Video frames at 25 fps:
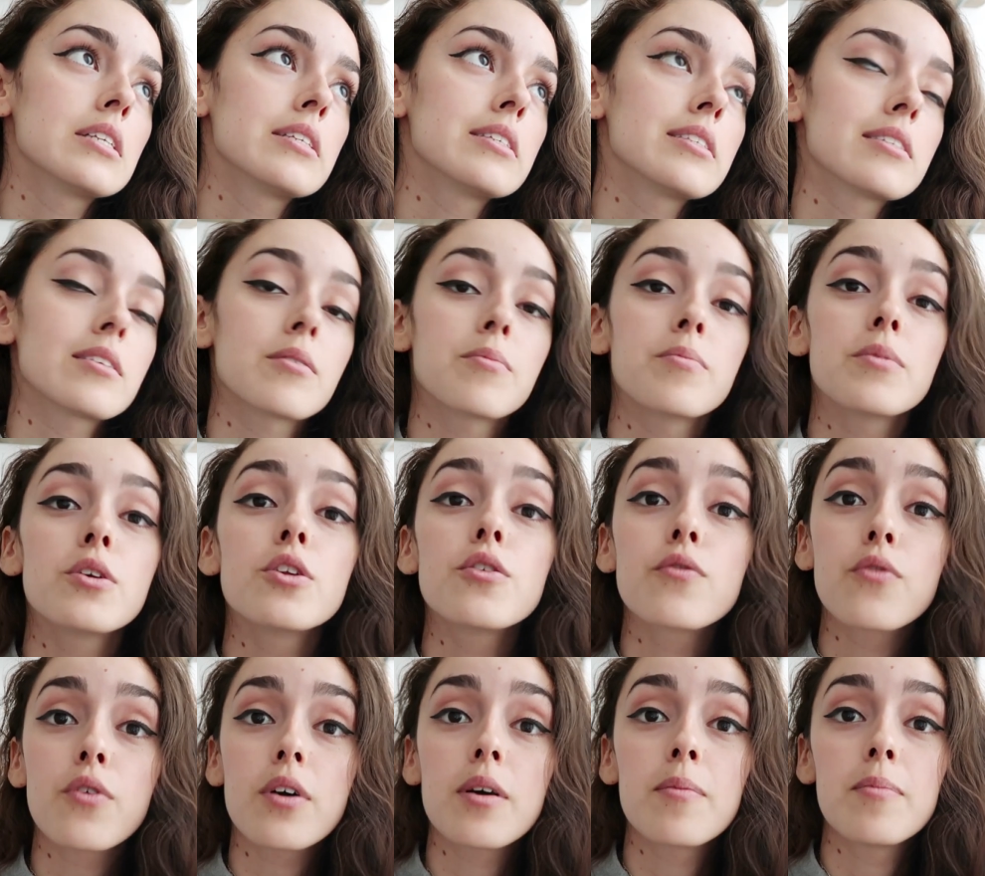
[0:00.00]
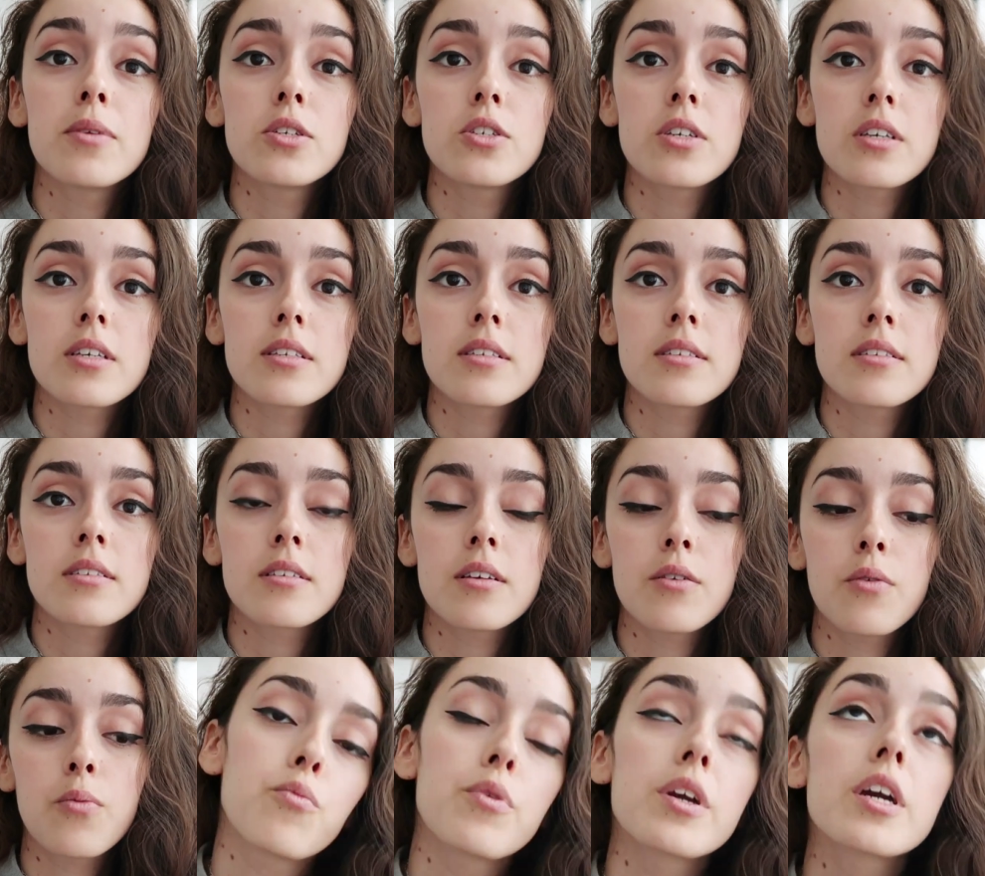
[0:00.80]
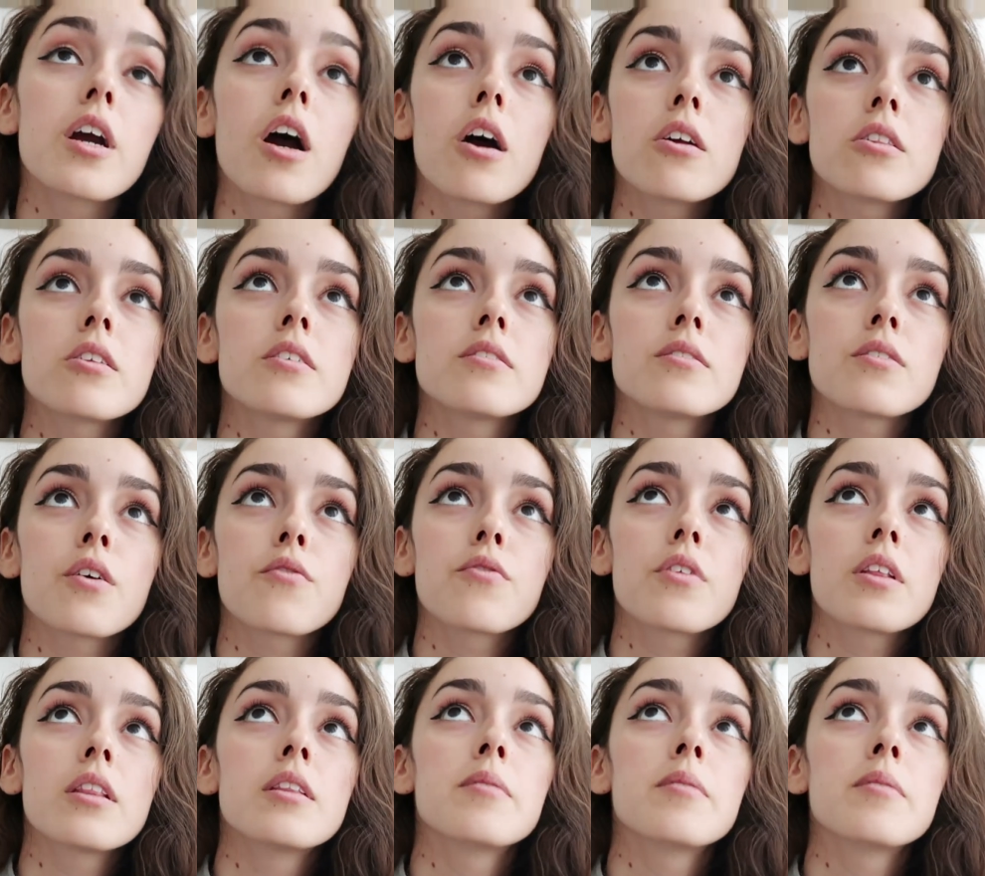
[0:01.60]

some beautiful images regardless of the